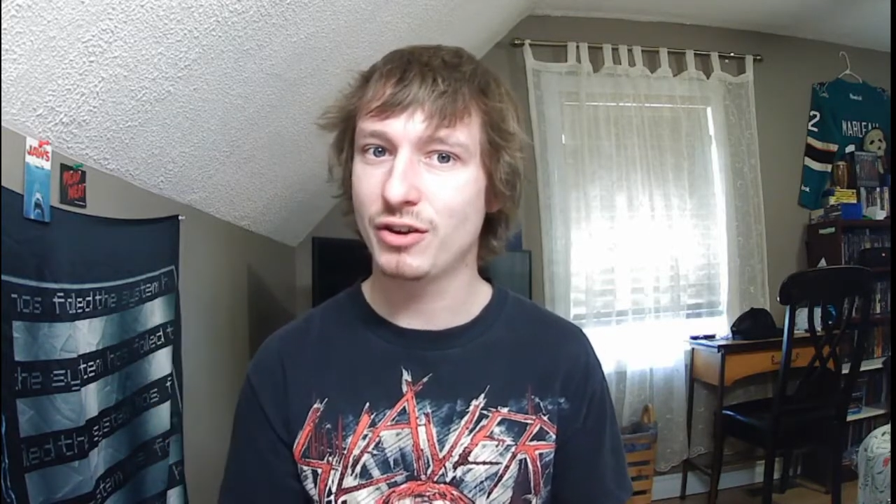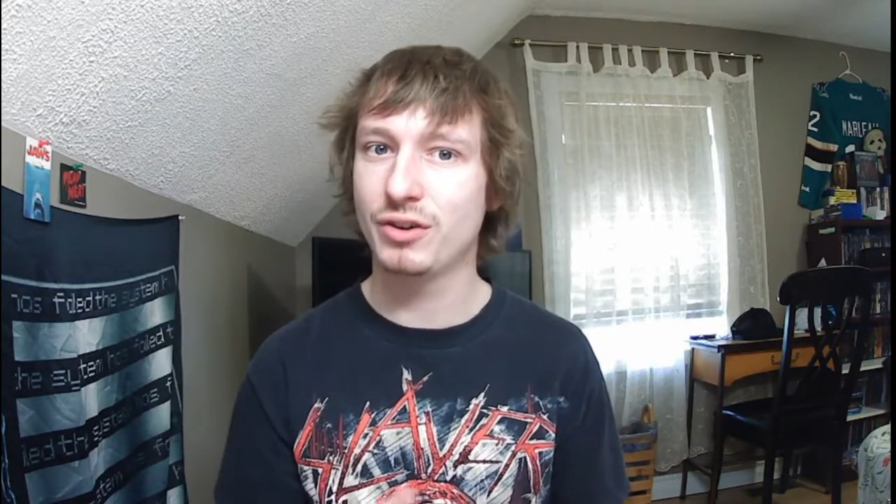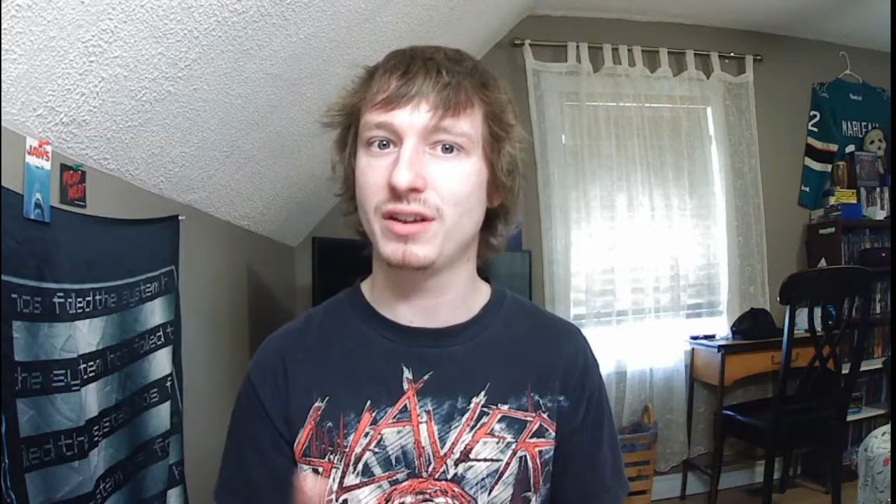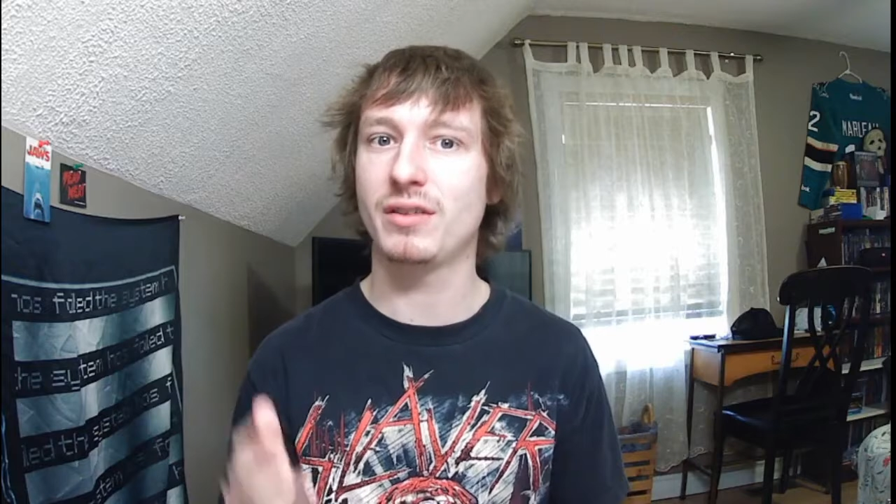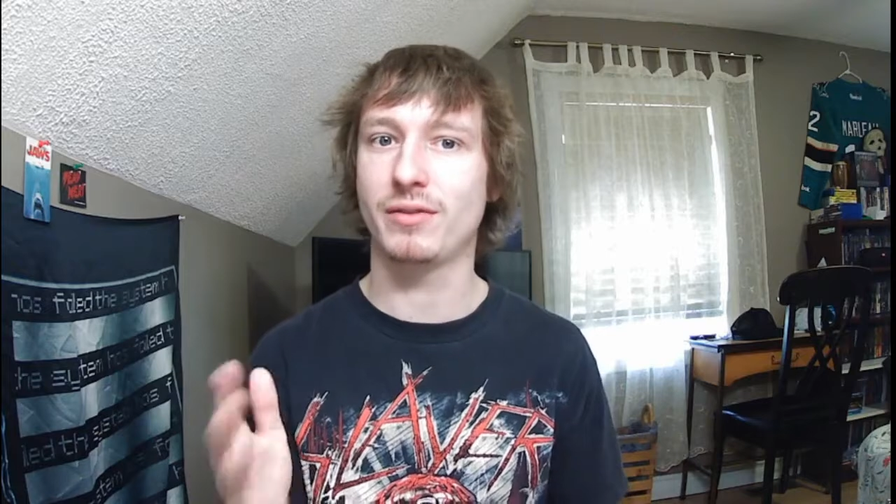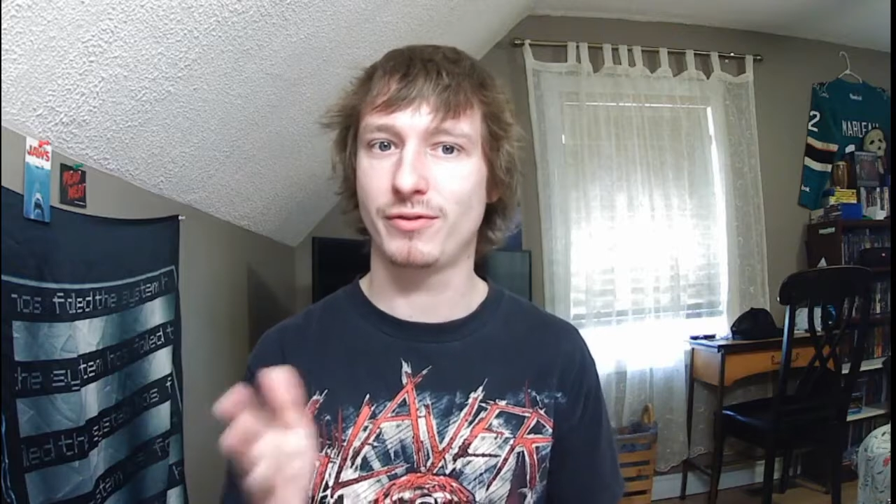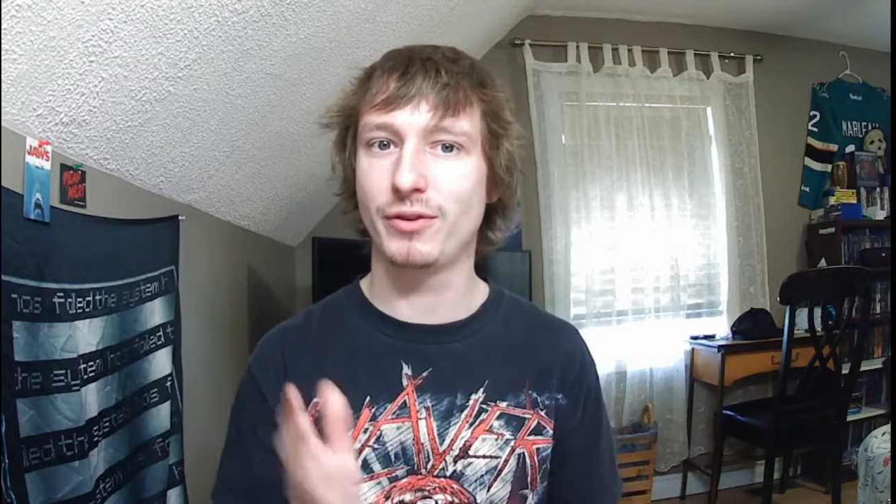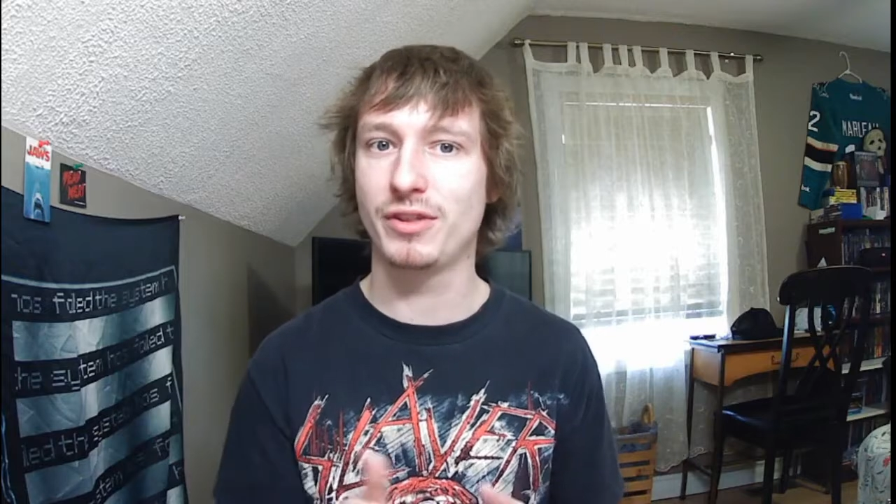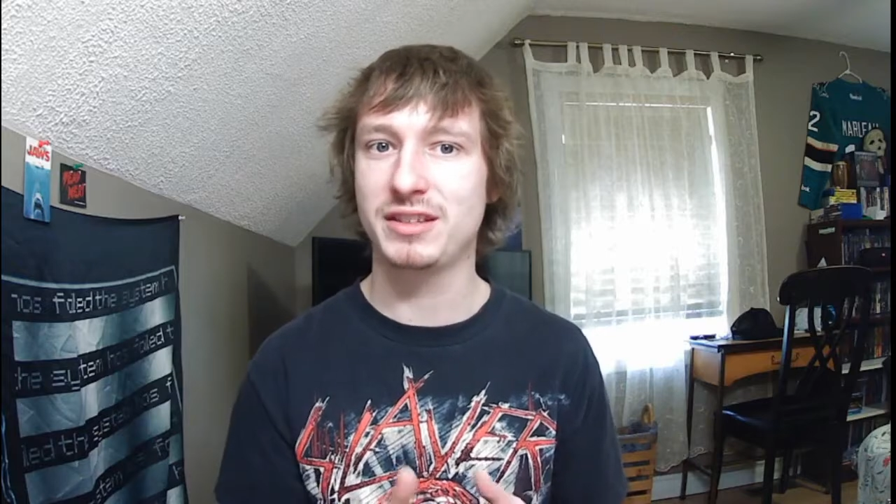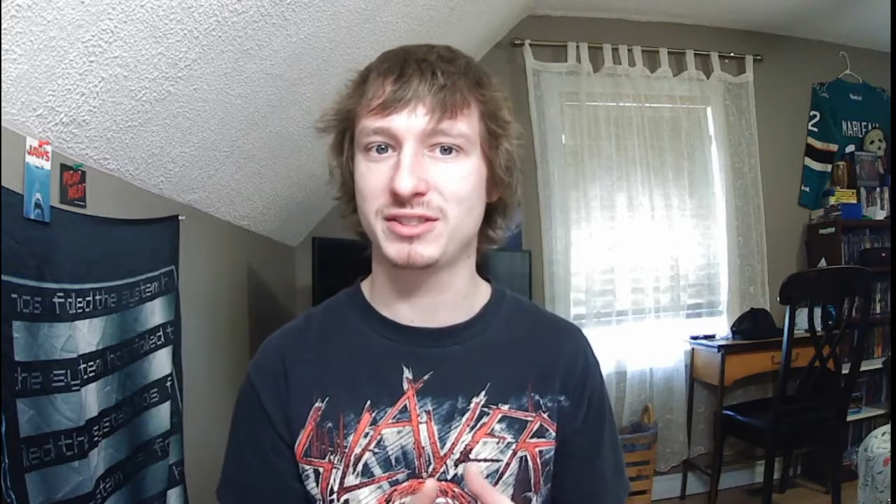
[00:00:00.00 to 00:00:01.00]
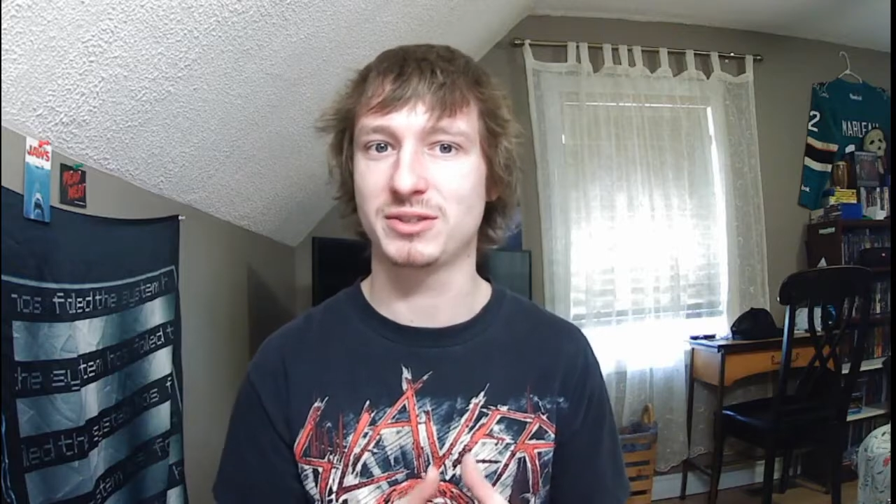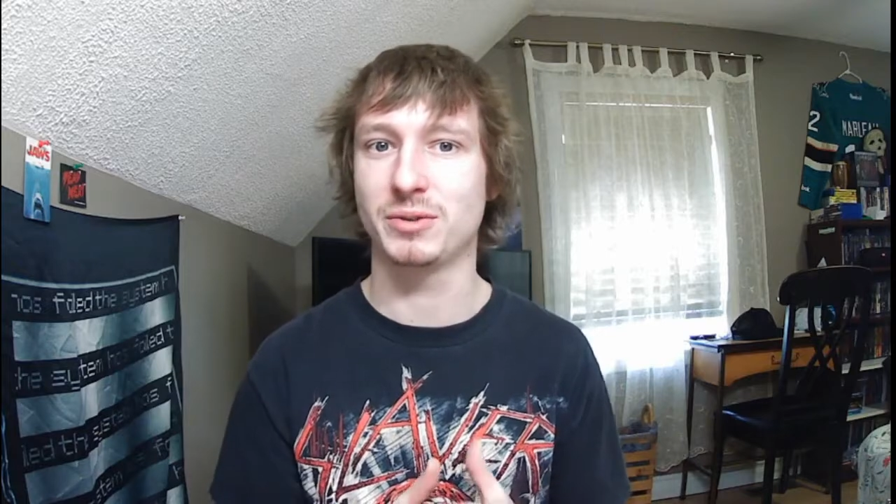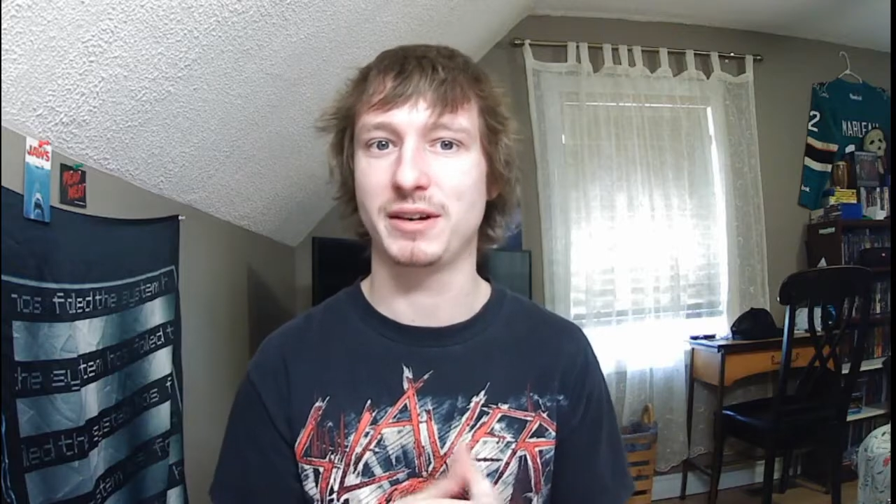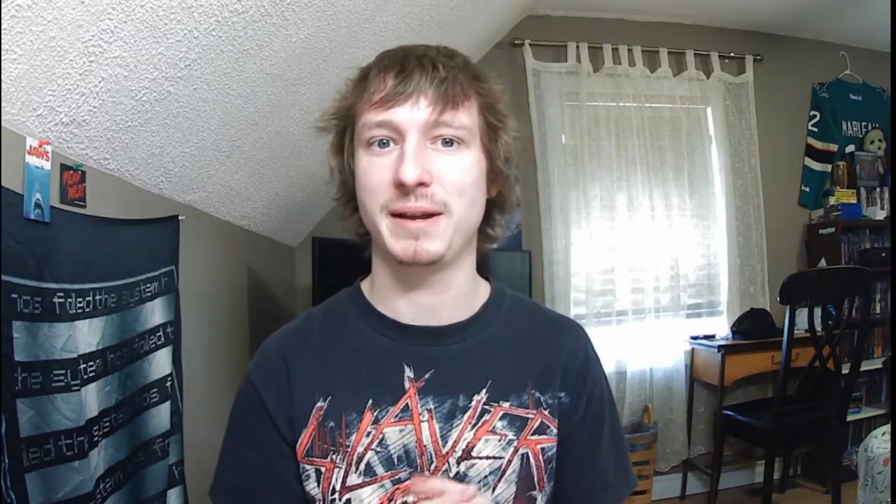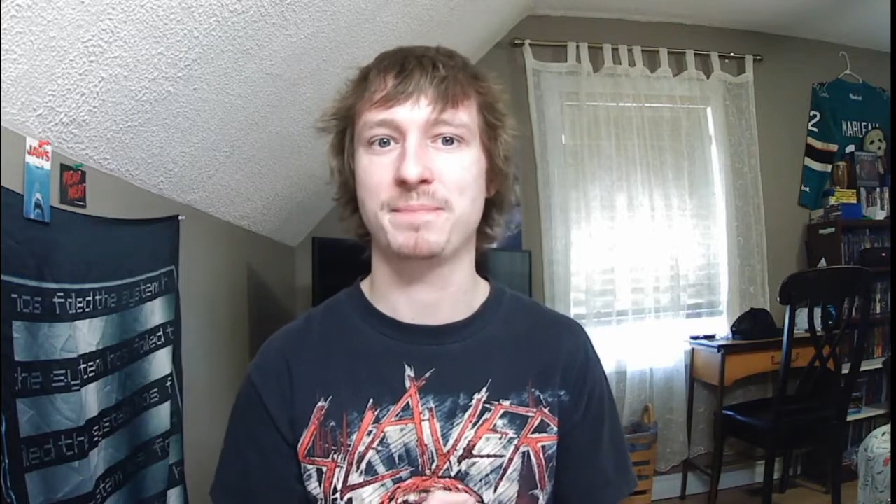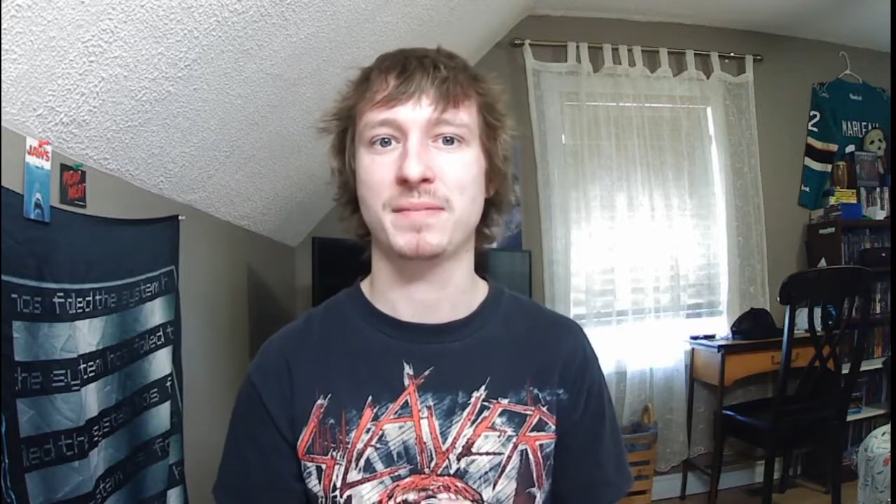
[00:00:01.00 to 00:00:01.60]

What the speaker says: couldn't for this story.